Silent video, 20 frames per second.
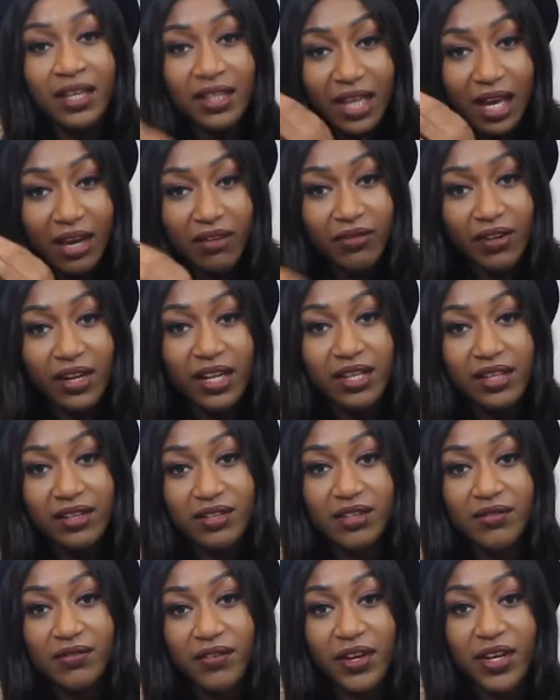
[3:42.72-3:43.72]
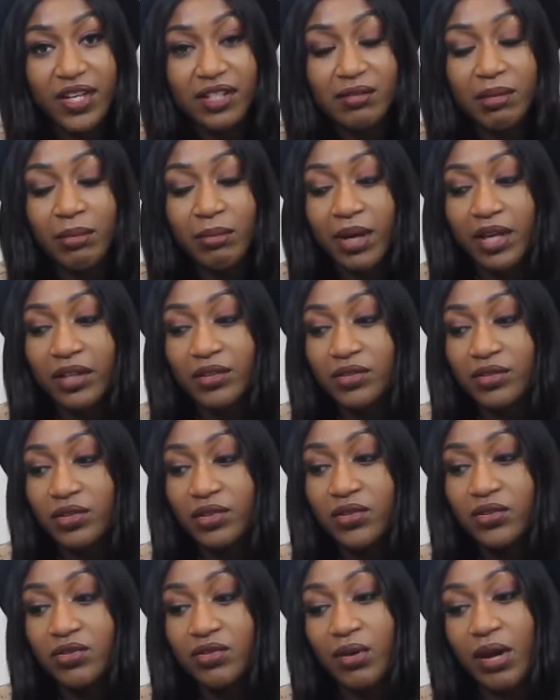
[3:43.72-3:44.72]
that I really need to focus my mind
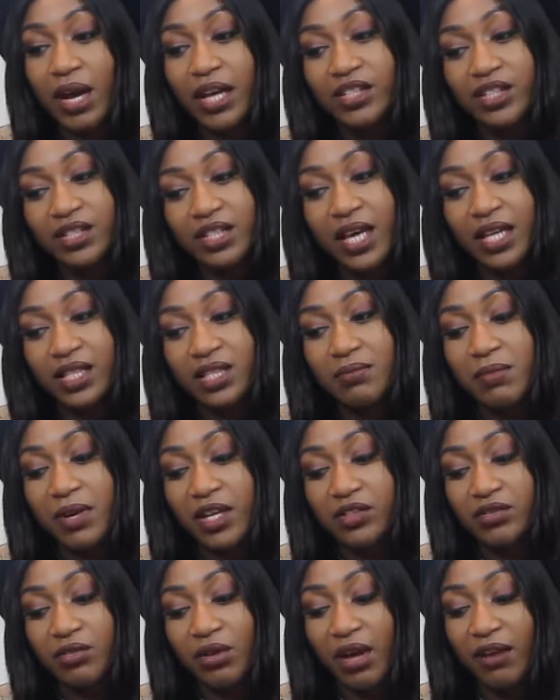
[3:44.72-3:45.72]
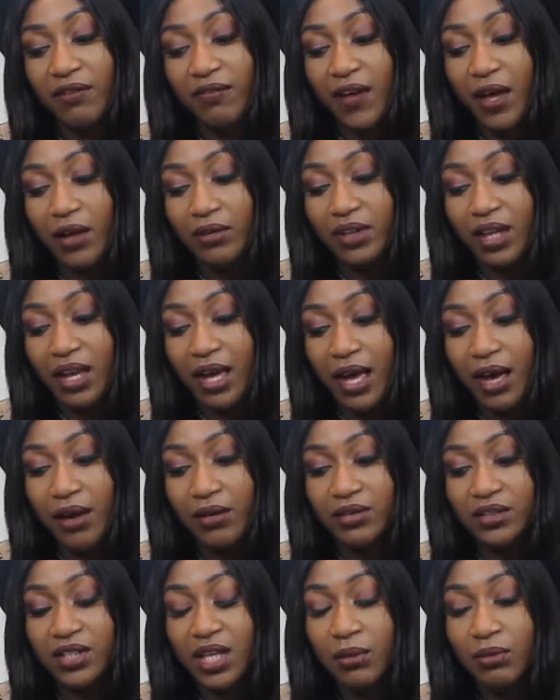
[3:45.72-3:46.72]
to. So I just had to make sure I found a
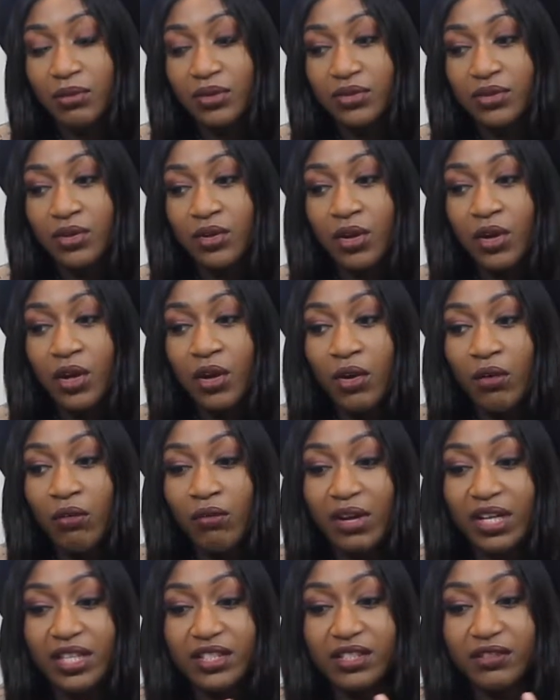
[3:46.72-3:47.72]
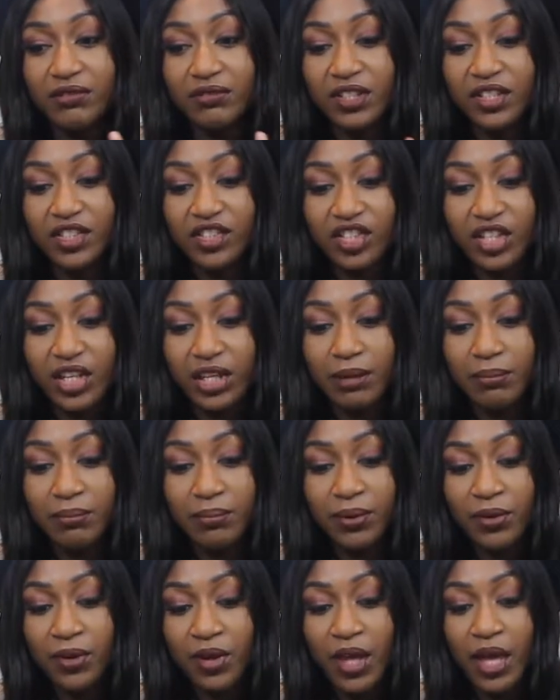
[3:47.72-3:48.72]
house that was relatively cheap,
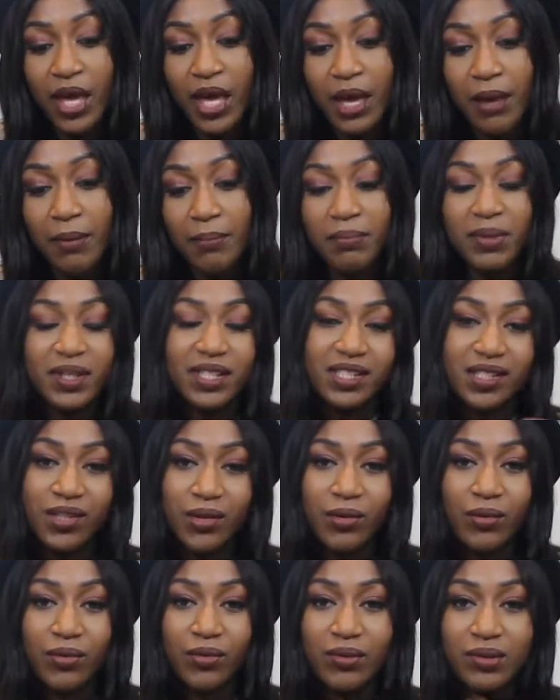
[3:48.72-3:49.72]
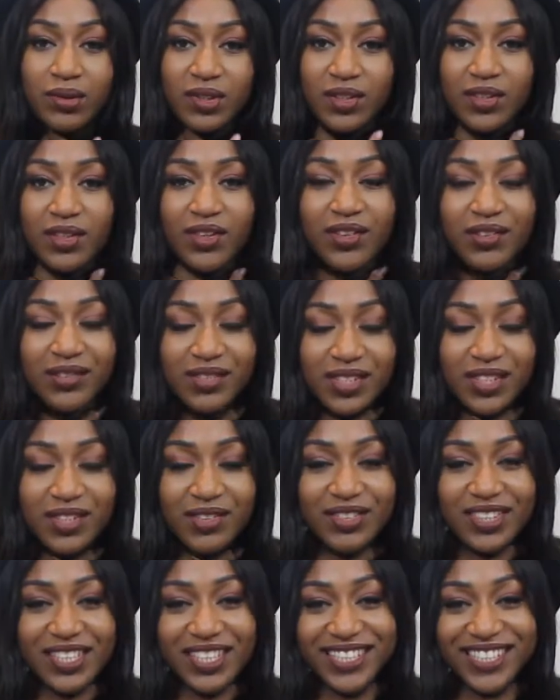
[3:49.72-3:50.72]
but still,
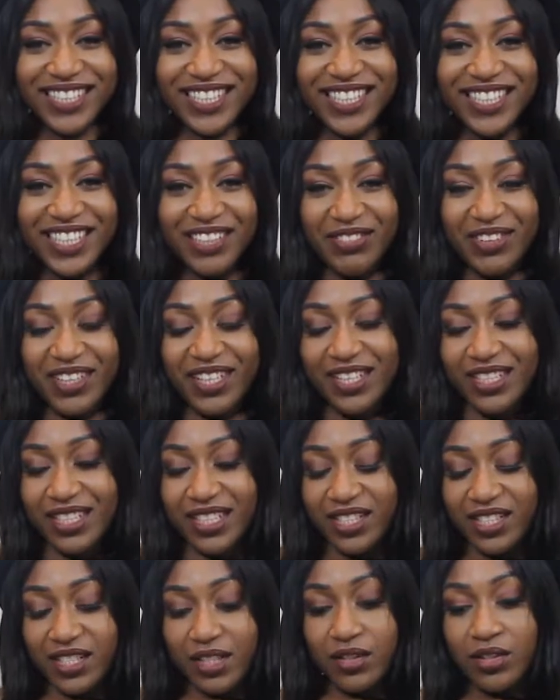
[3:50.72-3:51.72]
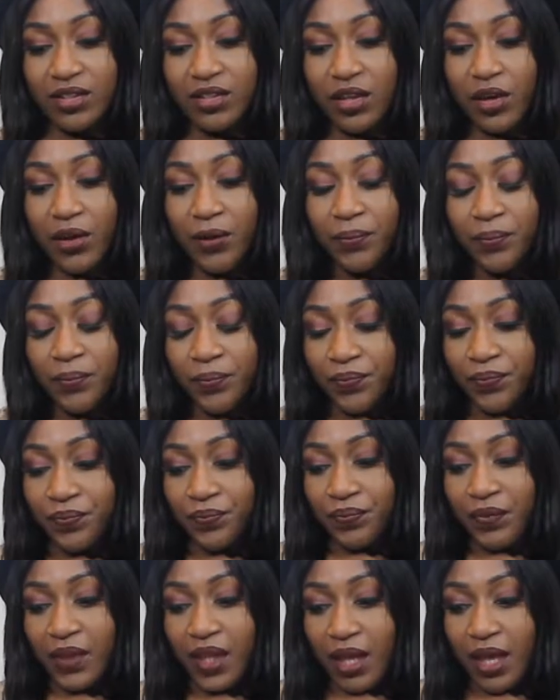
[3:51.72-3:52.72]
still decent living conditions. So
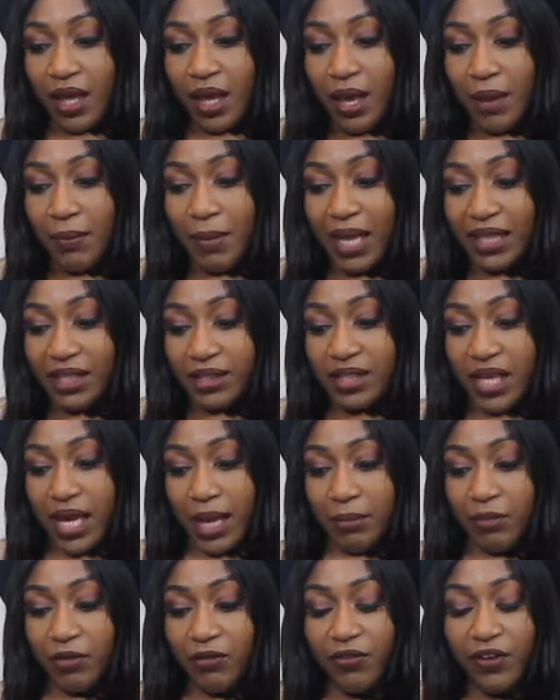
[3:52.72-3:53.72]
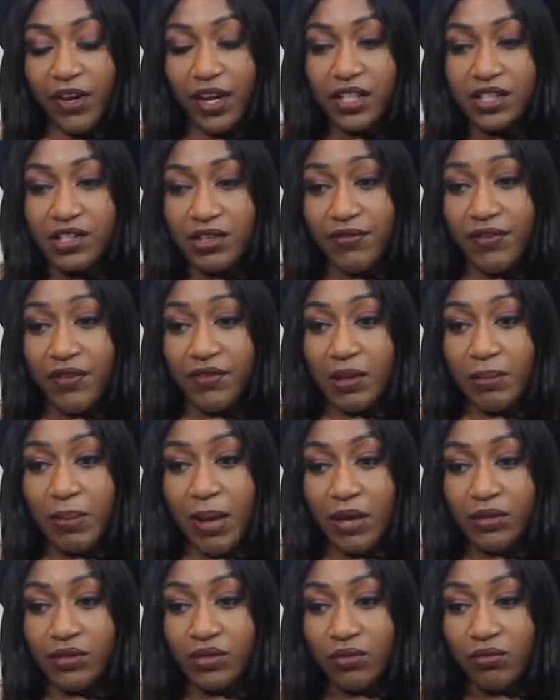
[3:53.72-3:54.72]
at the time,
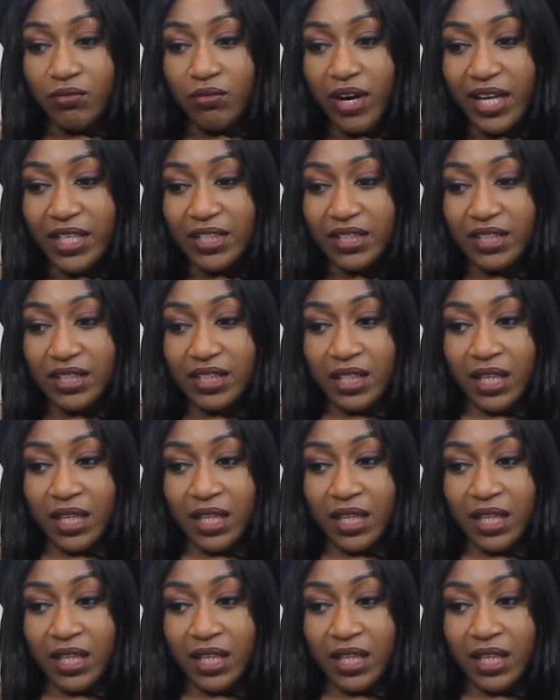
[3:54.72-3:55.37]
£350 on rent.